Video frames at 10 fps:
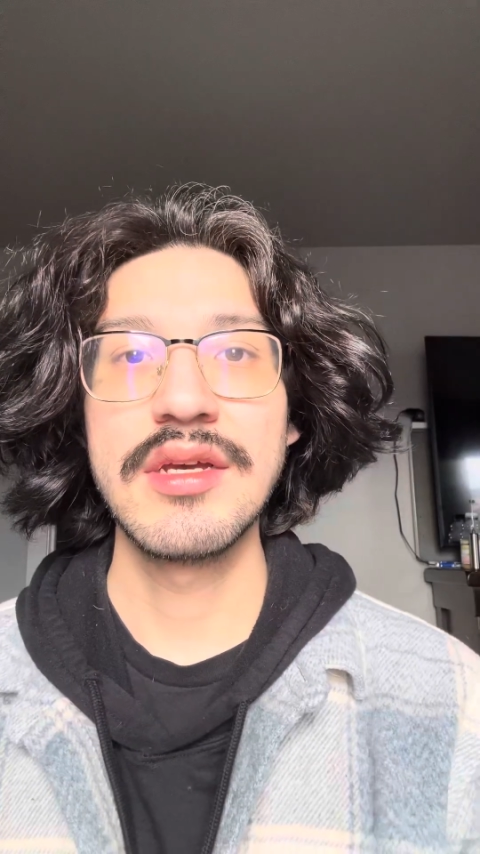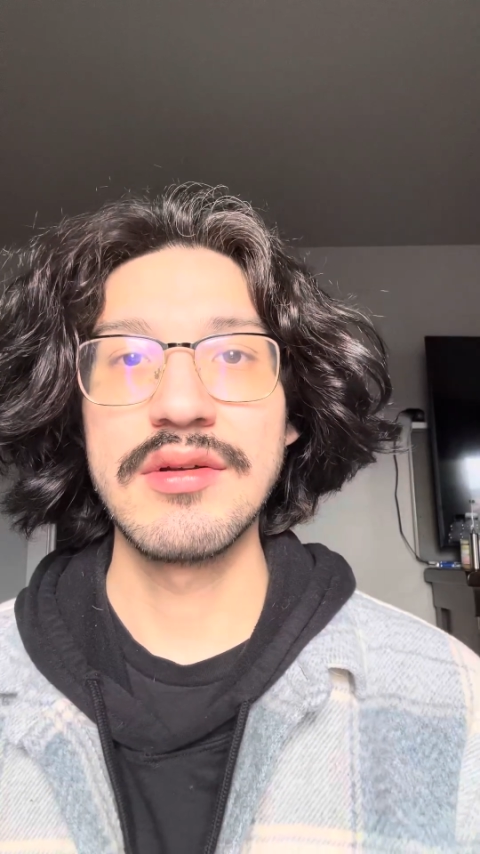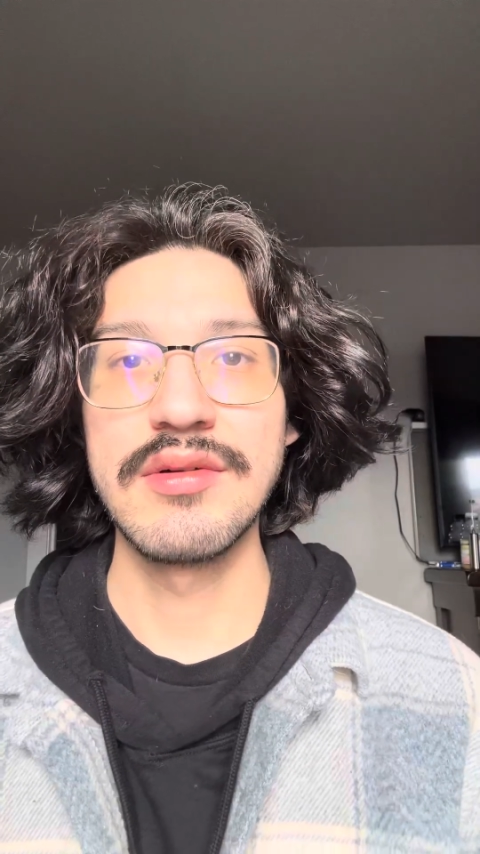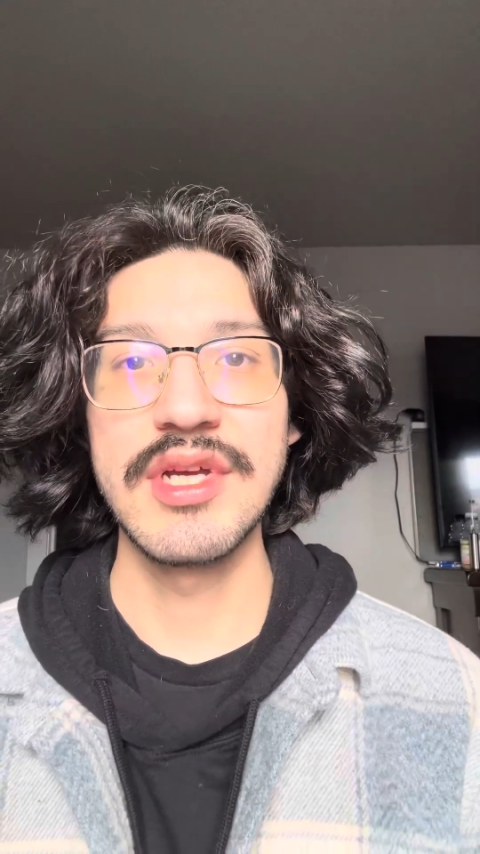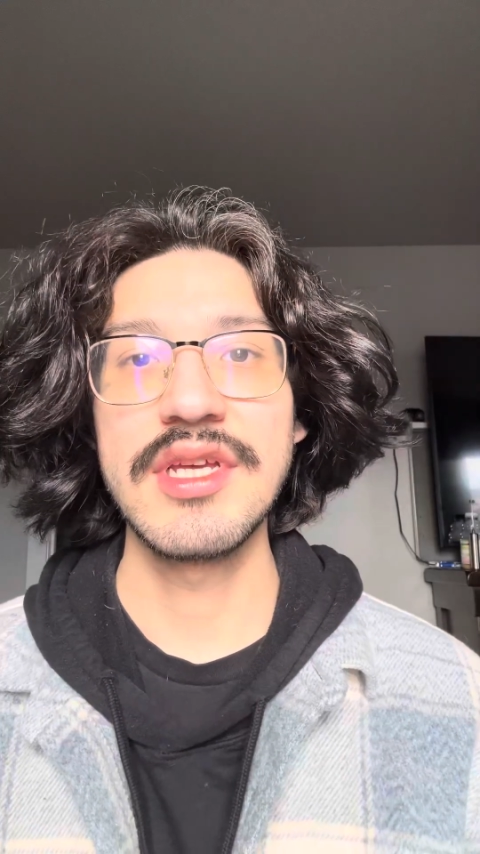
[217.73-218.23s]

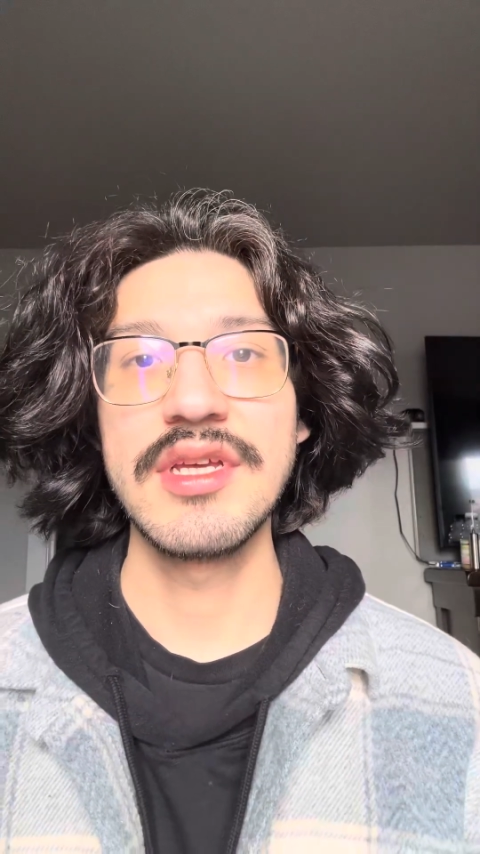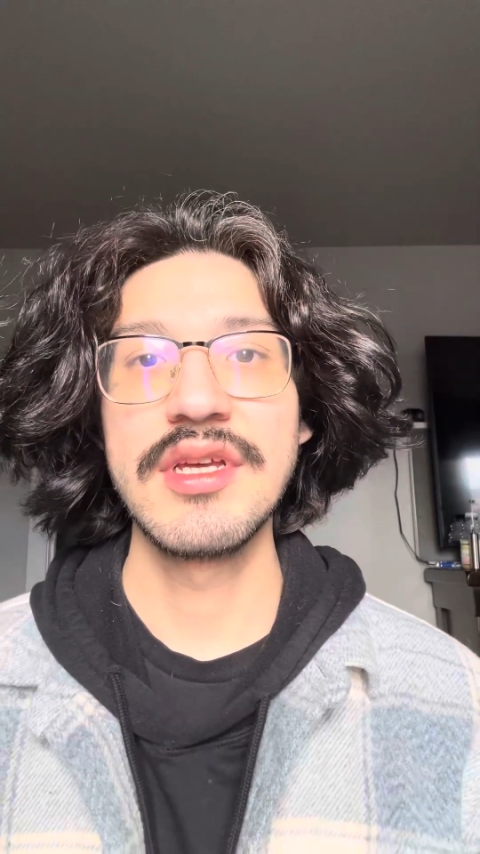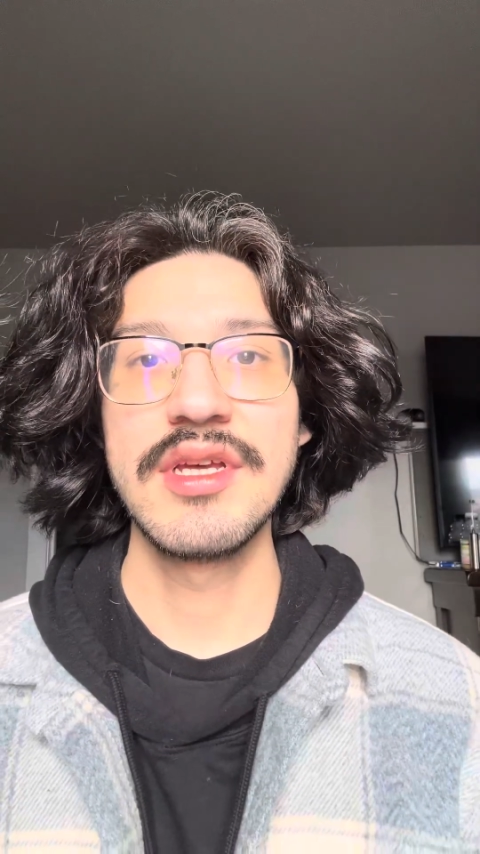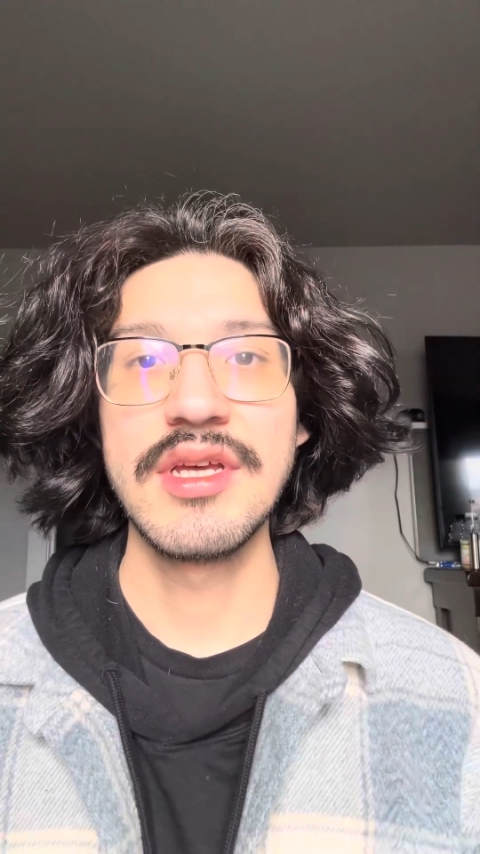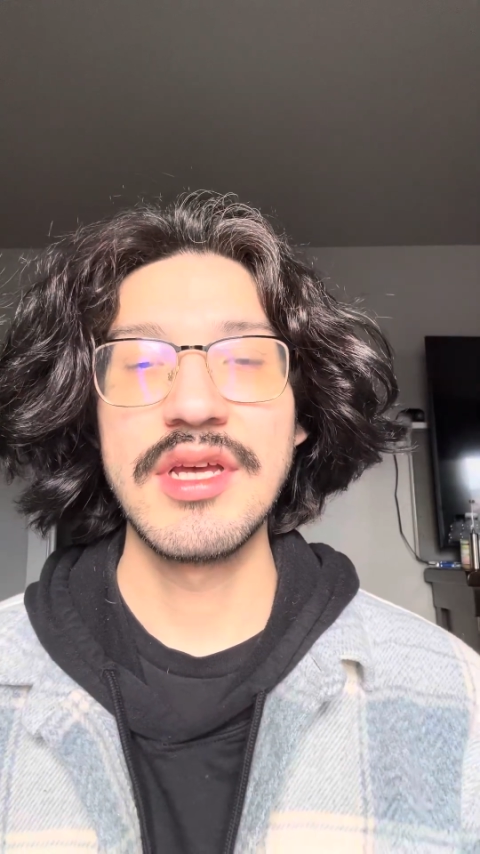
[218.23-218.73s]
right?
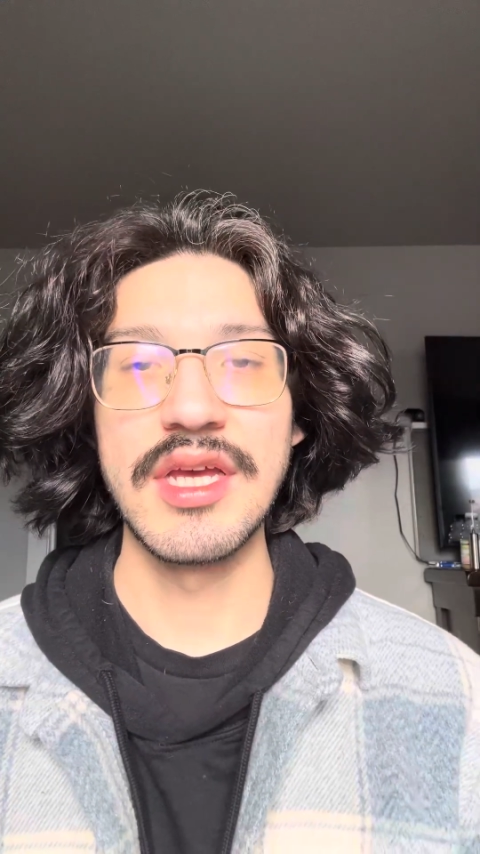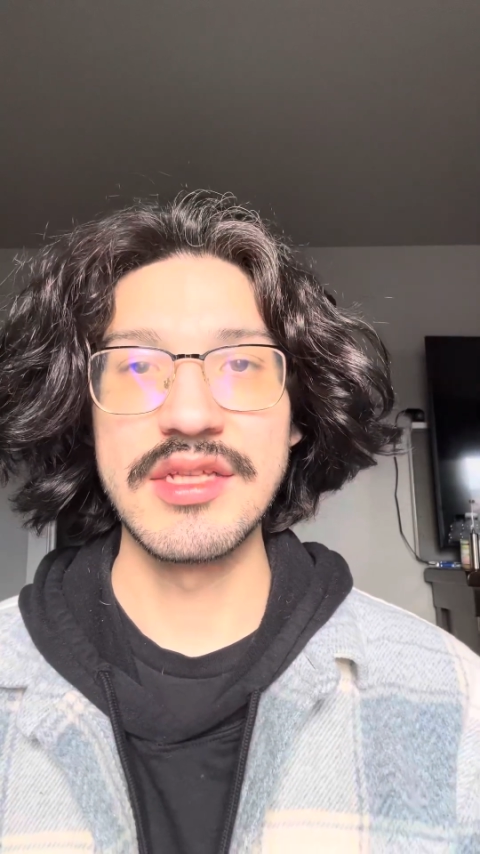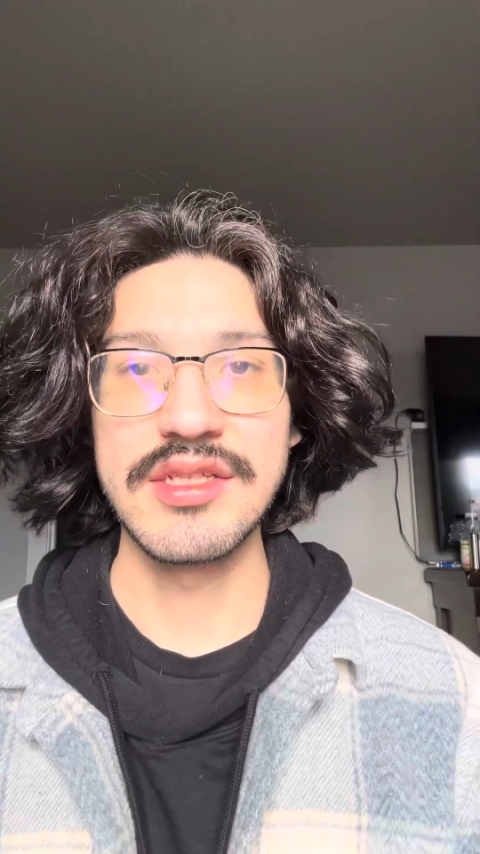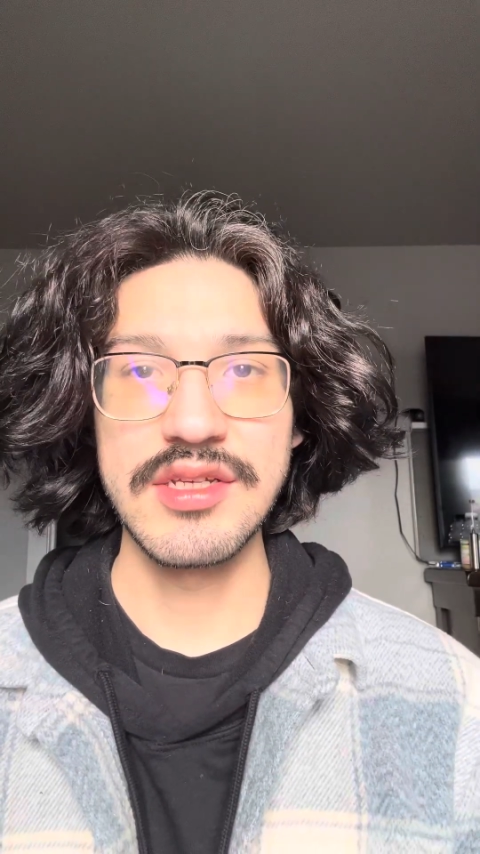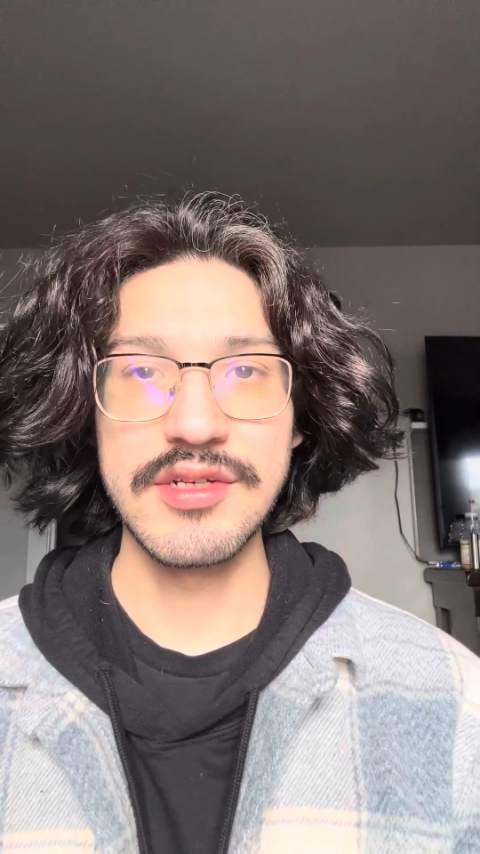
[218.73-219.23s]

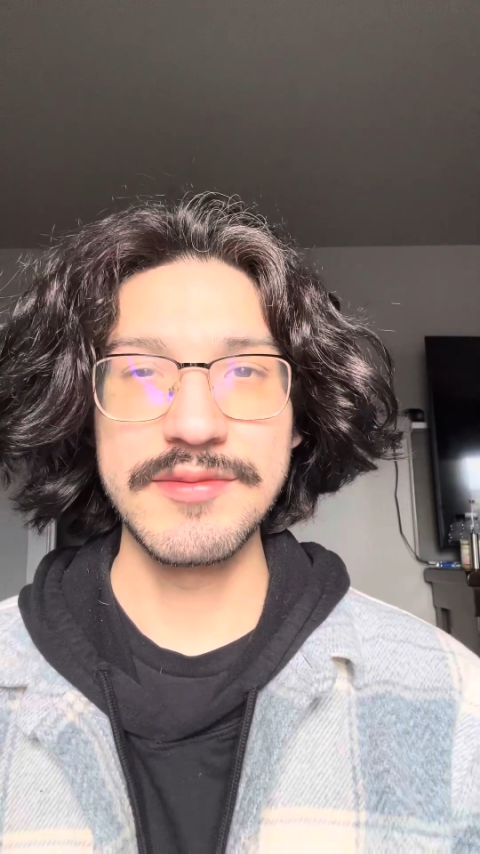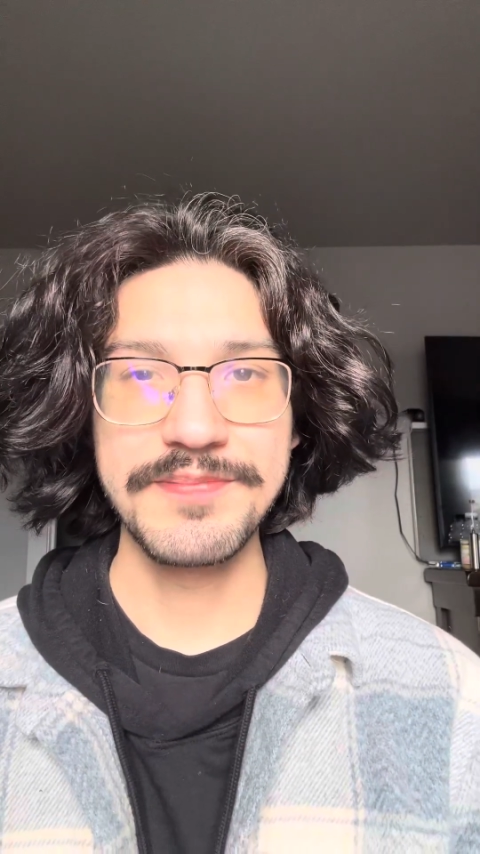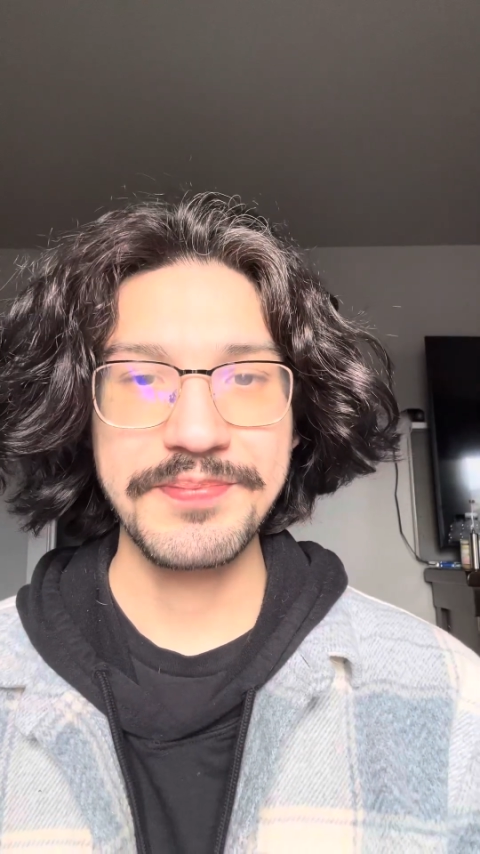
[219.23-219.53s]
And so